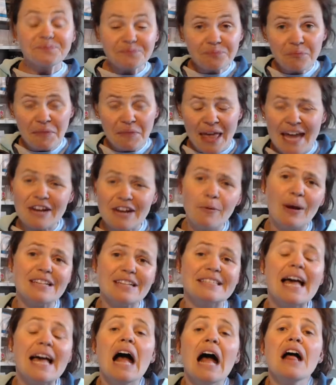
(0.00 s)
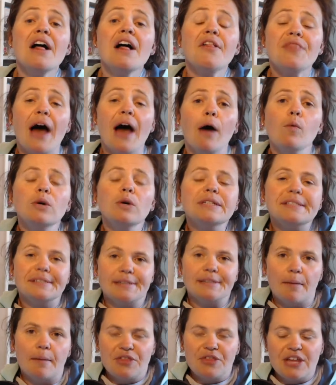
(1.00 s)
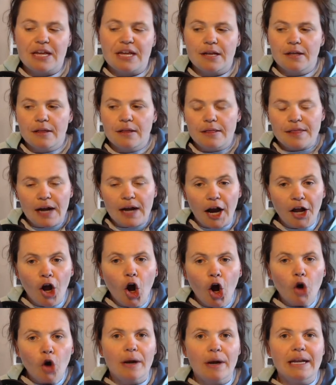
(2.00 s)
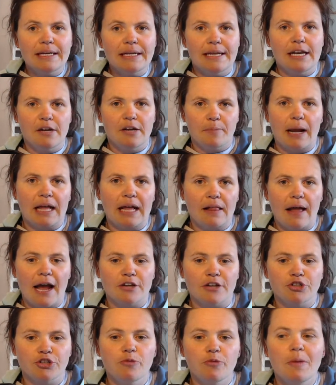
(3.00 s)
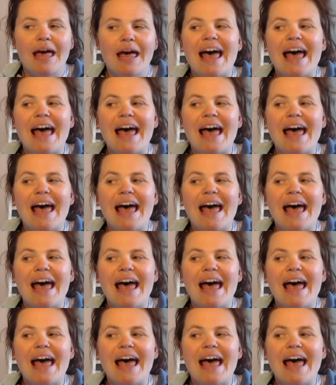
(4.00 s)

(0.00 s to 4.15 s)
anyways, that was something that I already did in my classroom,